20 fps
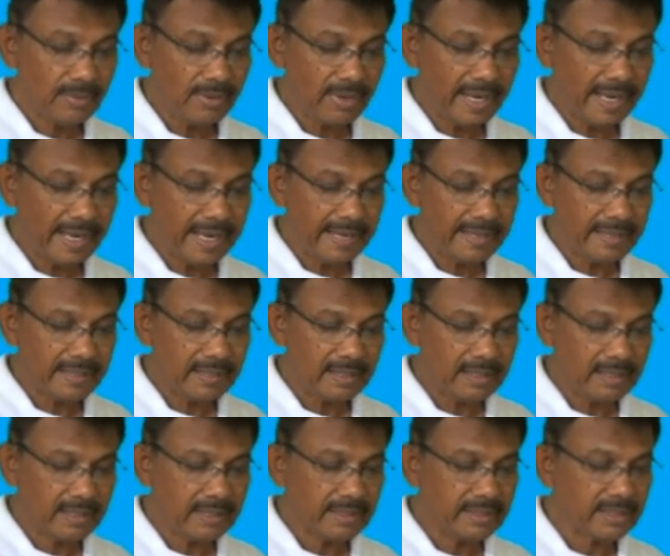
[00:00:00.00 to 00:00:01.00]
and
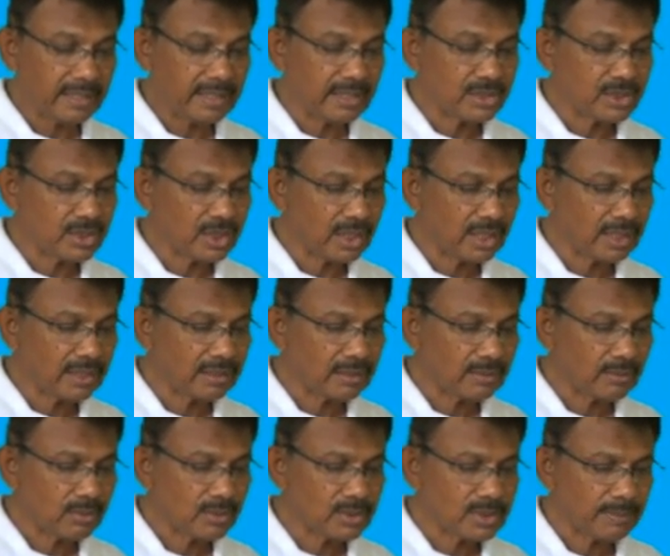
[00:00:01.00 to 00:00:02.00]
a t-shirt
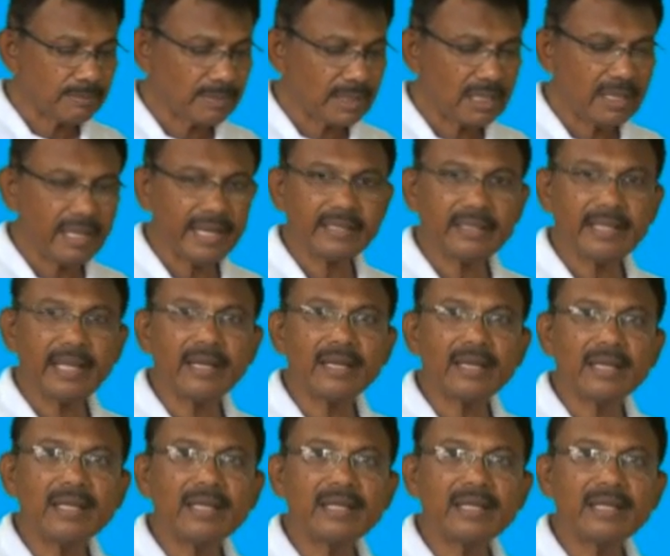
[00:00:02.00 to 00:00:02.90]
or something like that.